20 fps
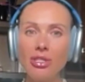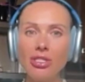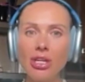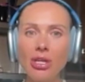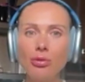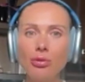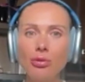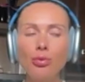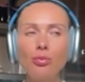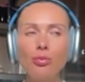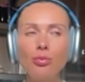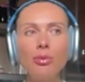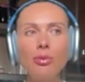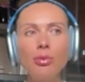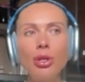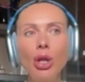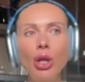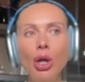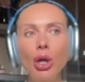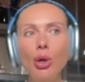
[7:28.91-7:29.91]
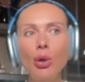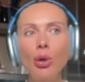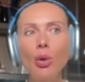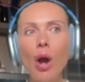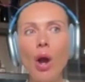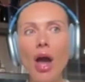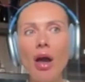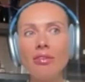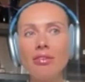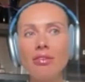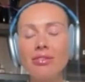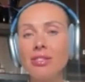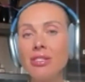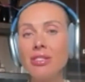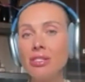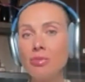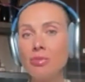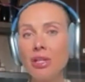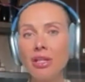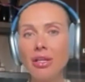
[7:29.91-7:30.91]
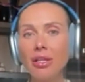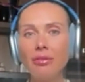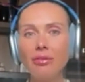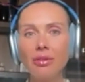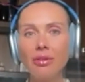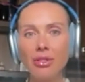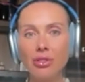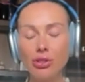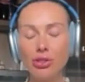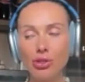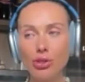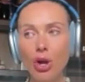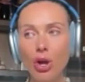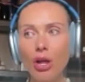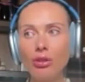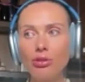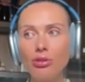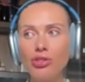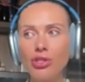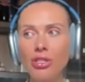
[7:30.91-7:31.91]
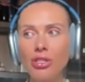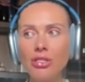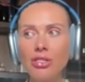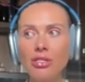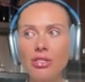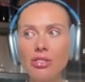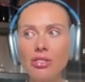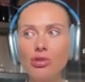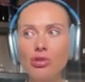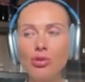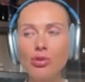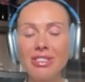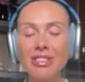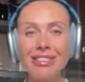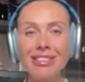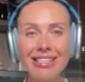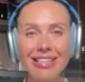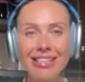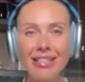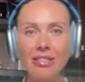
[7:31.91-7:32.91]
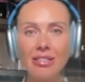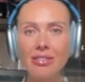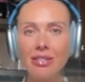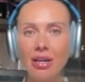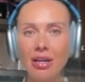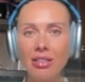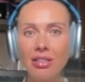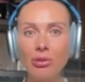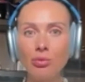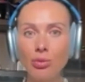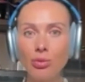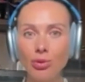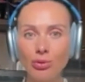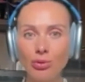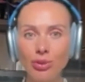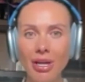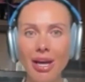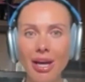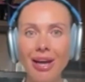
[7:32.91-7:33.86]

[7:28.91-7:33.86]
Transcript: And for people who have a disbelief in astrology, since you see sun and moon